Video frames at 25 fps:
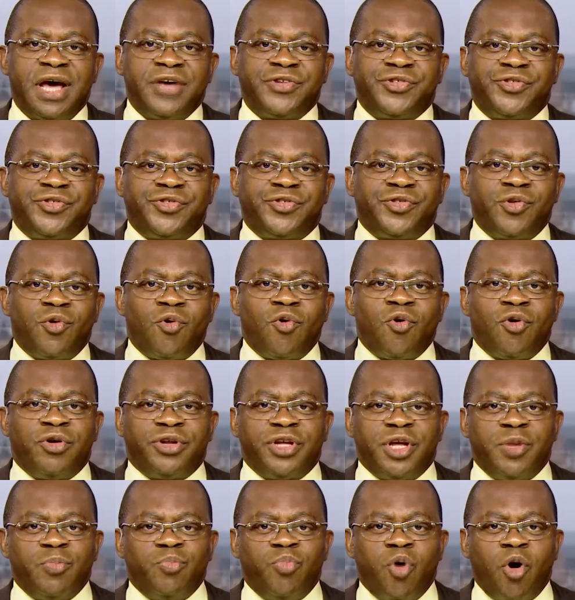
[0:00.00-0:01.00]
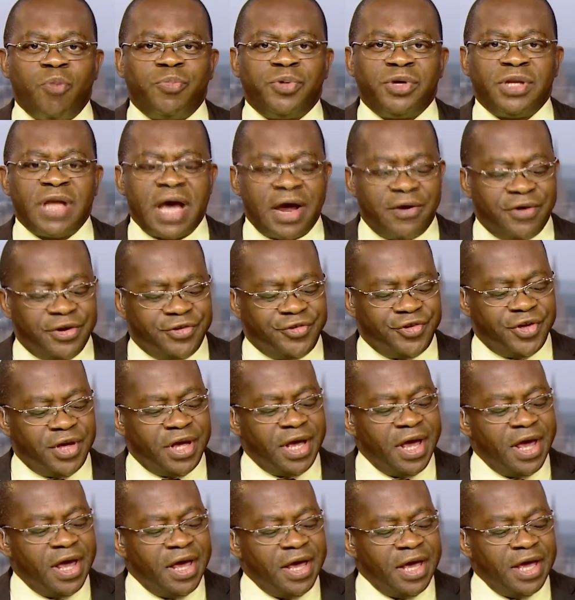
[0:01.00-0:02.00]
has soared in
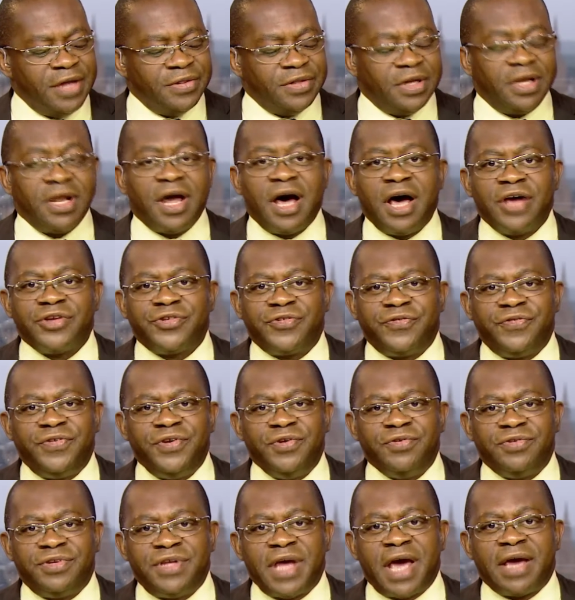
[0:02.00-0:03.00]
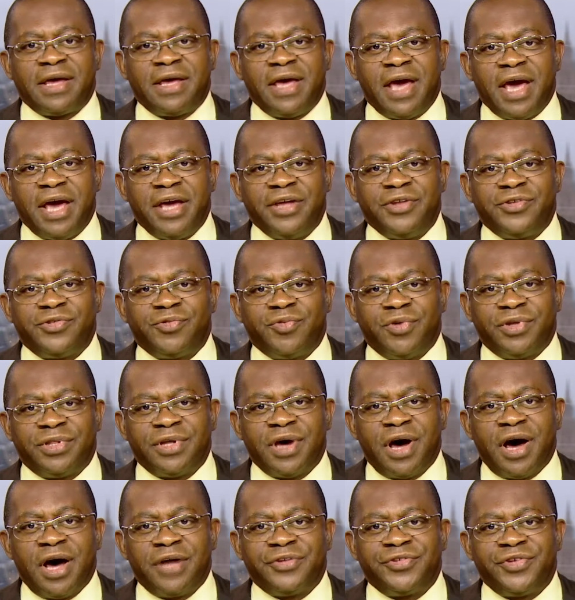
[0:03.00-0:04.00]
popularity in the last few decades,
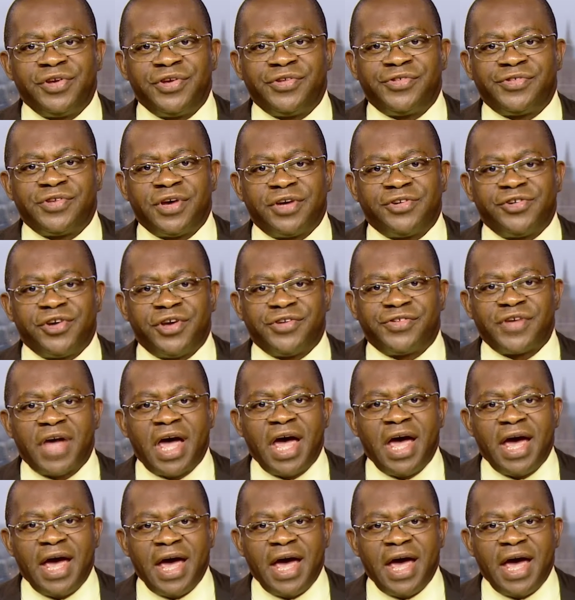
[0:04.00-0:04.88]
with artists such as